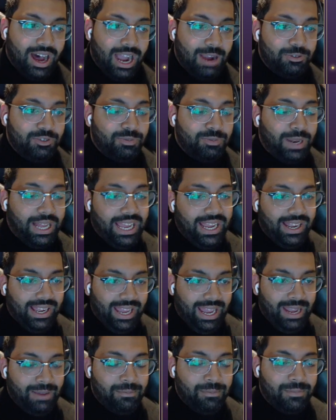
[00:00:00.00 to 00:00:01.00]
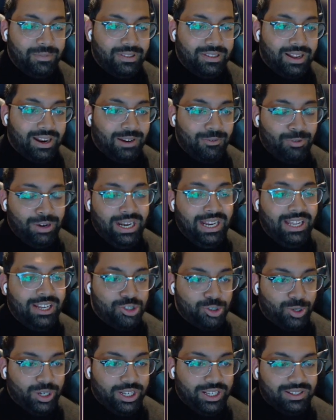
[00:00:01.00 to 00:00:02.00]
I was playing a game that I really
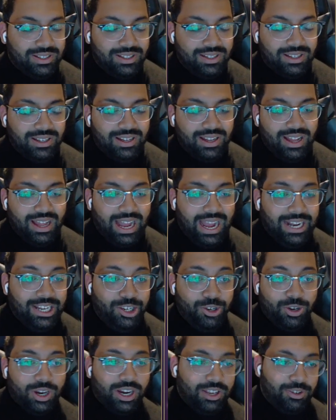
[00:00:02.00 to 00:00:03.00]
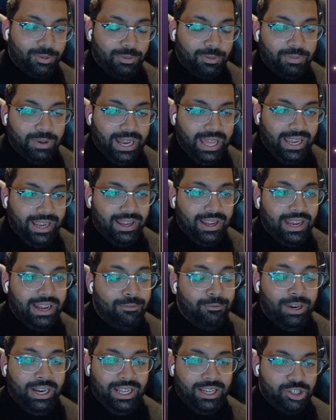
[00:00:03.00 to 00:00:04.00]
enjoyed, and you guys were playing it
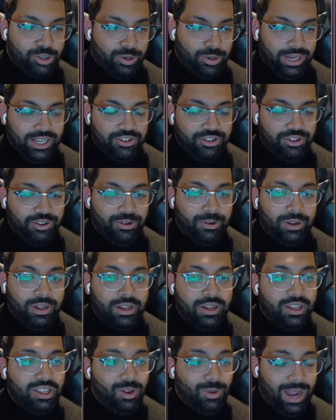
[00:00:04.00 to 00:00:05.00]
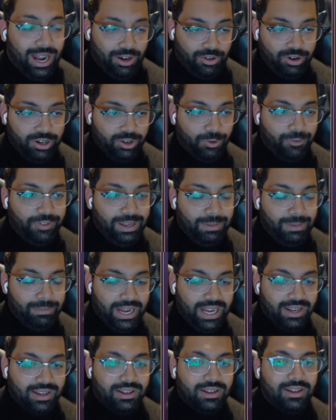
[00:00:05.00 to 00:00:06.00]
and really enjoying it too. You had critical
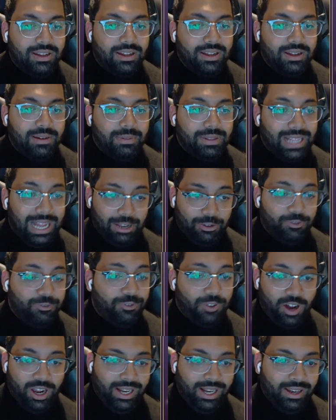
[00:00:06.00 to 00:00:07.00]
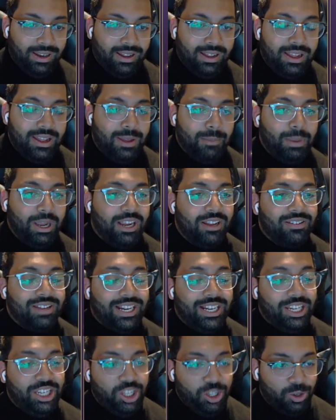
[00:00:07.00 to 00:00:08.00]
feedback. That's fine, because
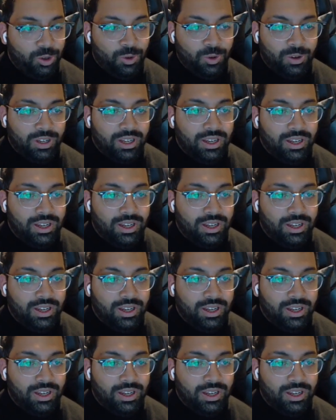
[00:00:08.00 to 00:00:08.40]
I knew